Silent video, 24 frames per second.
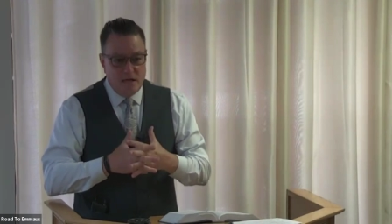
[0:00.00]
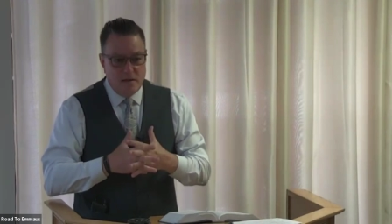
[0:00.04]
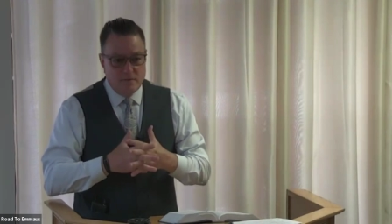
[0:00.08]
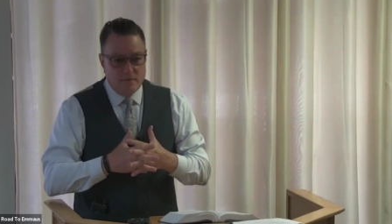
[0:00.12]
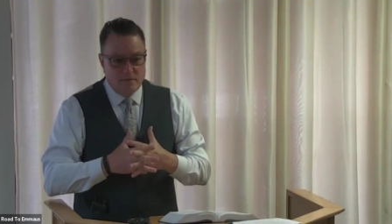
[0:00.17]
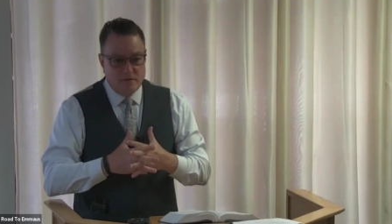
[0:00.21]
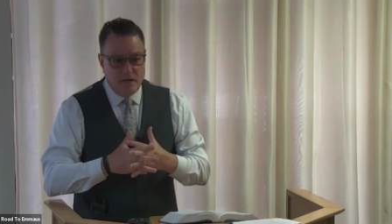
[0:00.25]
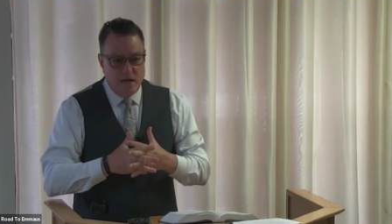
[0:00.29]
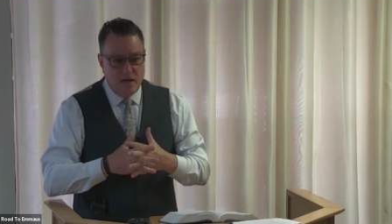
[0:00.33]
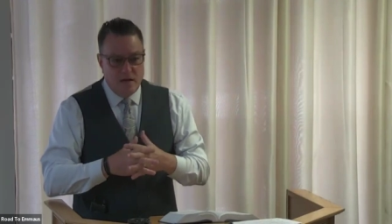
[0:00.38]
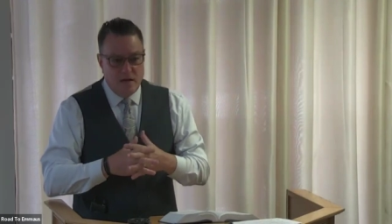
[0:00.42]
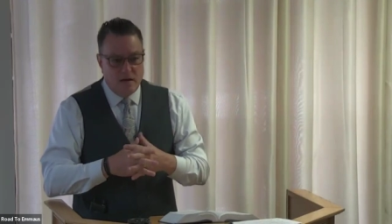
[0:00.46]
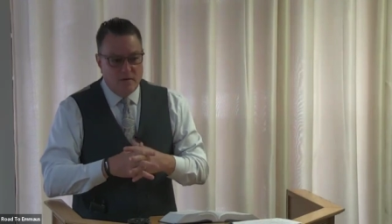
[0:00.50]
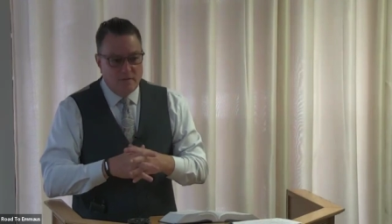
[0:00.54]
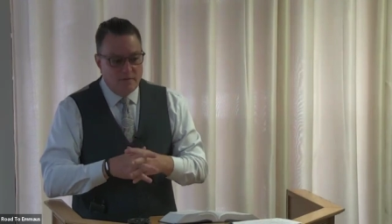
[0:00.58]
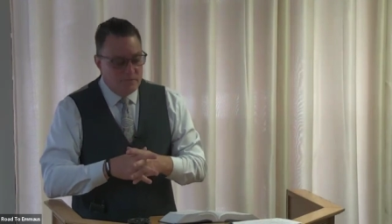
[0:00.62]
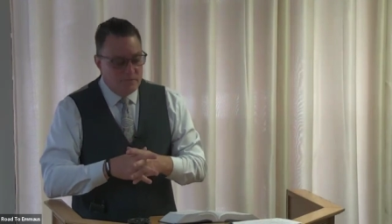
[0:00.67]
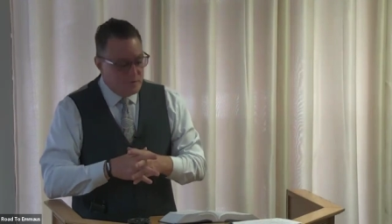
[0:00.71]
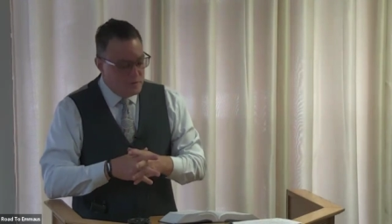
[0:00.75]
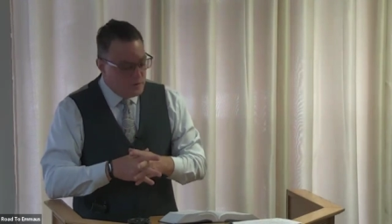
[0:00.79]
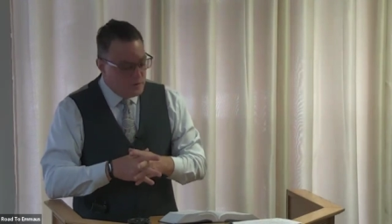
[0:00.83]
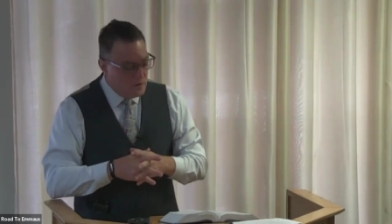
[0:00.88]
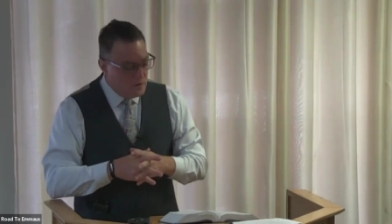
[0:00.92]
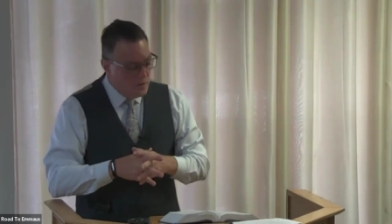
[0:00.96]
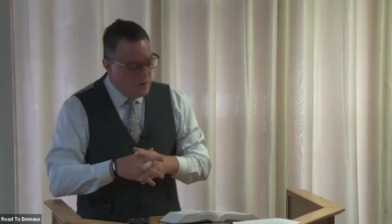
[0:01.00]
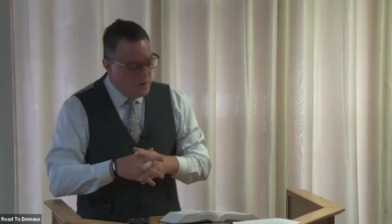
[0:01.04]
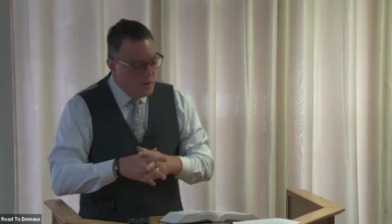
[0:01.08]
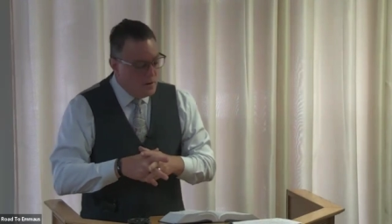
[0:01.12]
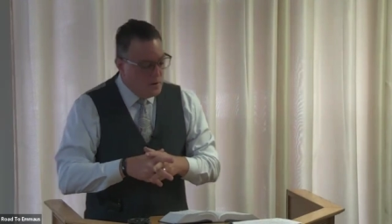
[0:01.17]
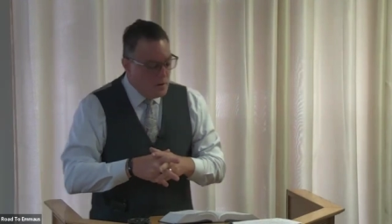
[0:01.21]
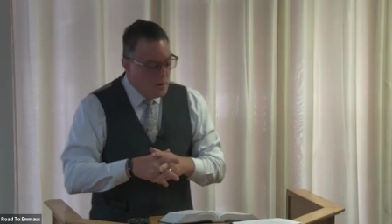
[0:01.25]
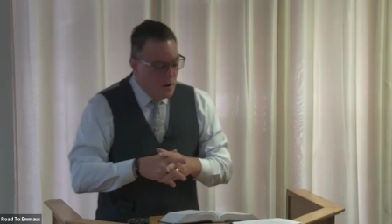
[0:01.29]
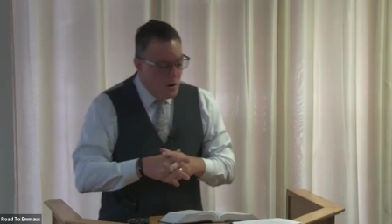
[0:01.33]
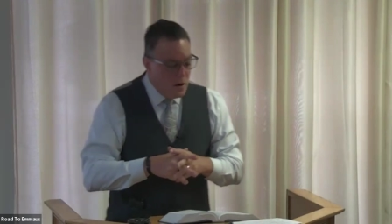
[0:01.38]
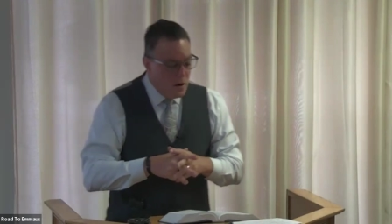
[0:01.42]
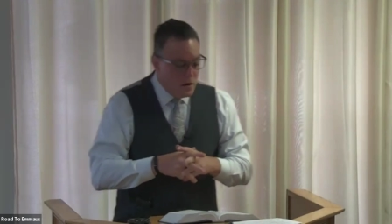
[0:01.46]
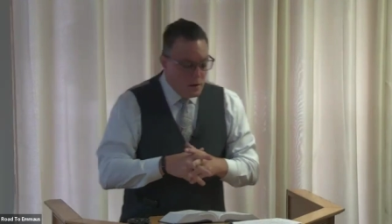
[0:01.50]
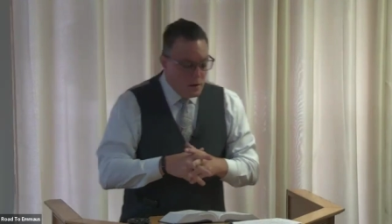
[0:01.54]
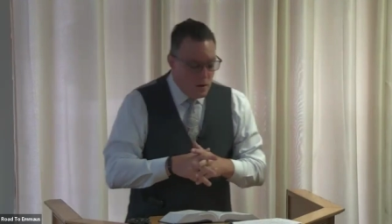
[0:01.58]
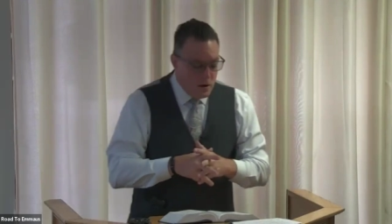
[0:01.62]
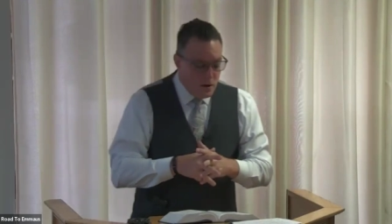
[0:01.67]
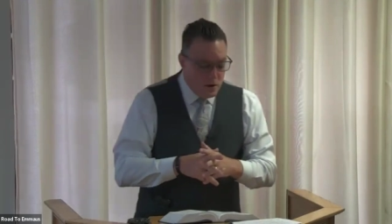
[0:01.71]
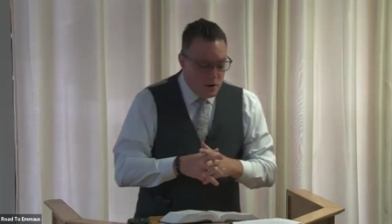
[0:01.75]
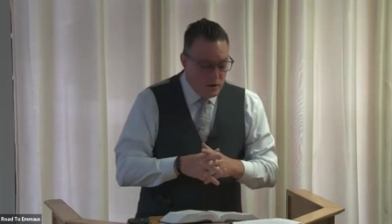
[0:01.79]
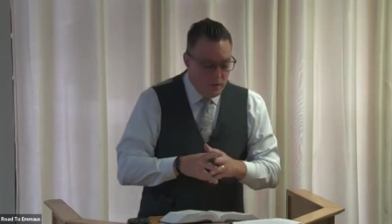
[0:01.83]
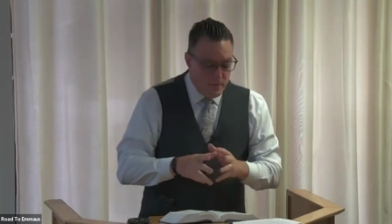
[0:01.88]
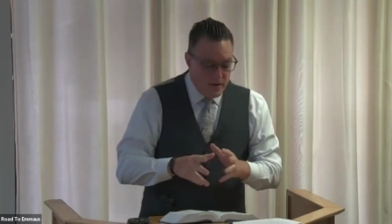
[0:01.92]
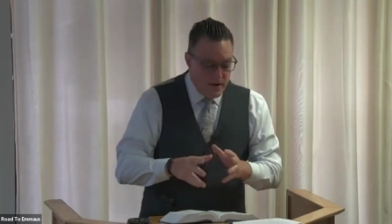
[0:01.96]
themselves are
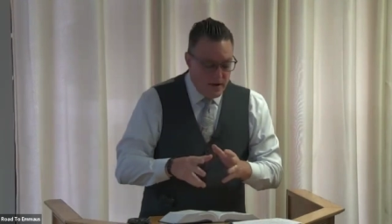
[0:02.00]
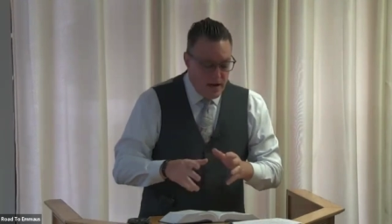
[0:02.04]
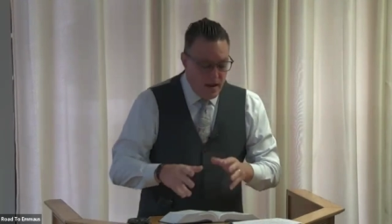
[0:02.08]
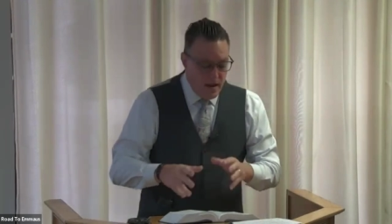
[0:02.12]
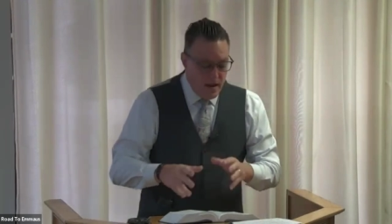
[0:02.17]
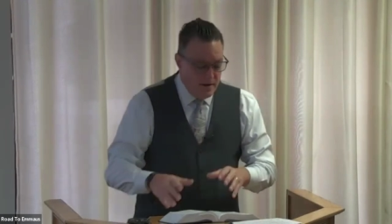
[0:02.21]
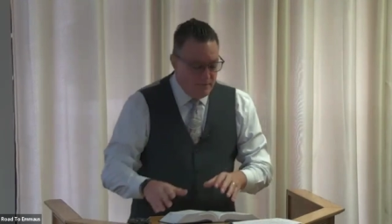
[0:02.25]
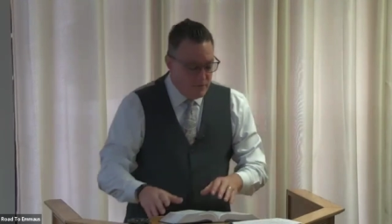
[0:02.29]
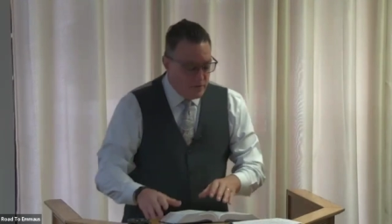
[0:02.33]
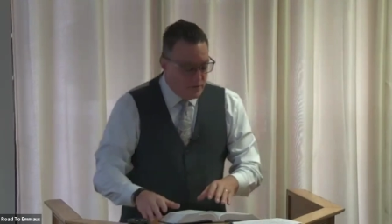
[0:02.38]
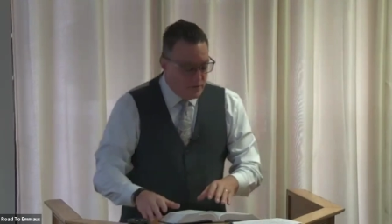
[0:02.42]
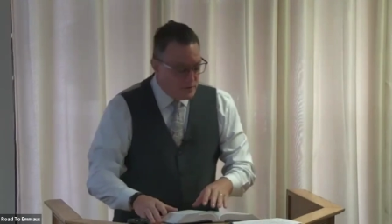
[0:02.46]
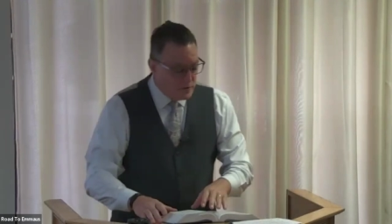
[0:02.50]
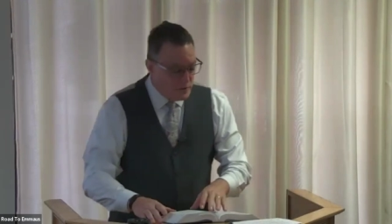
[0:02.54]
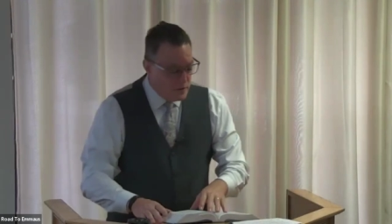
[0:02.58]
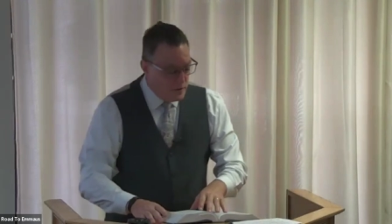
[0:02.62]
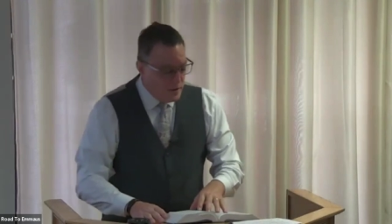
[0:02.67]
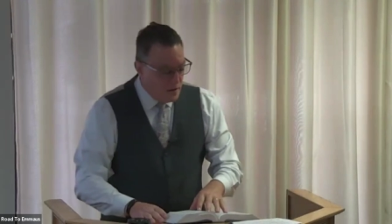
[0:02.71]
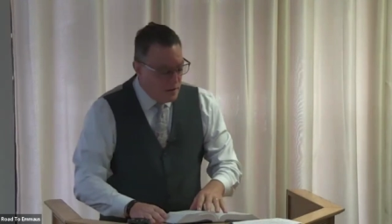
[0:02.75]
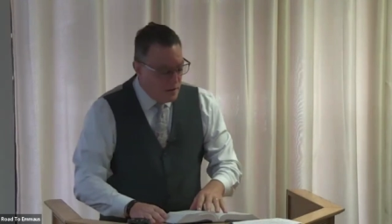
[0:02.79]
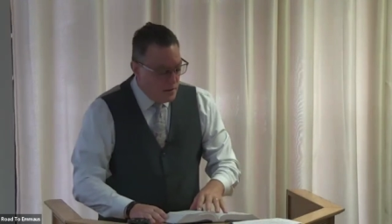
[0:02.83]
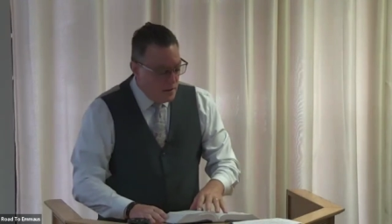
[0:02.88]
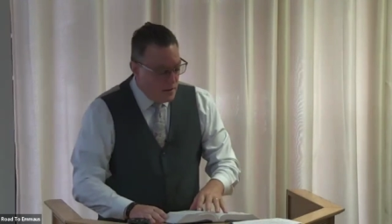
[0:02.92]
learned behaviors.